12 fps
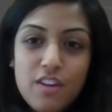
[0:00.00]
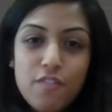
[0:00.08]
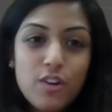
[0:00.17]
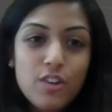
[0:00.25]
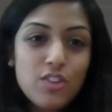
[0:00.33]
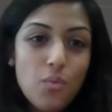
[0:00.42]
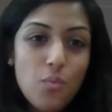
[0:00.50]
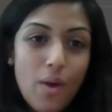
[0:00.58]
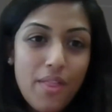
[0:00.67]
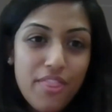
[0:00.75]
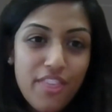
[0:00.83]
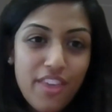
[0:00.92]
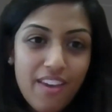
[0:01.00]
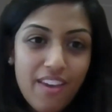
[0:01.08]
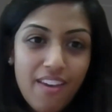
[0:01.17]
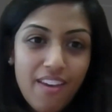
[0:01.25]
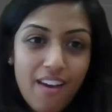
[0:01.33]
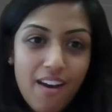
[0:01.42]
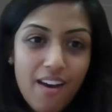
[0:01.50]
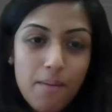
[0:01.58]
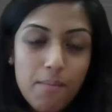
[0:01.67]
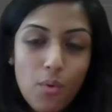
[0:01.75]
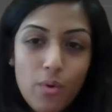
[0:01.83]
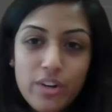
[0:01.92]
focus on one thing
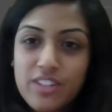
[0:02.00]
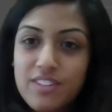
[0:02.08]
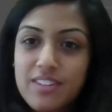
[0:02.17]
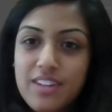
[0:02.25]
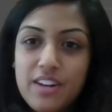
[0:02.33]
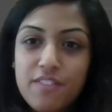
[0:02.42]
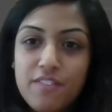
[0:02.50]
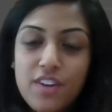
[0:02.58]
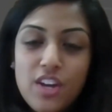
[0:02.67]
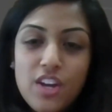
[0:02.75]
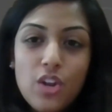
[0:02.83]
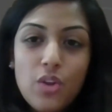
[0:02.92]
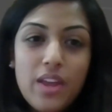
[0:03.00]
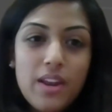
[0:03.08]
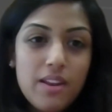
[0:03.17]
or just kind of look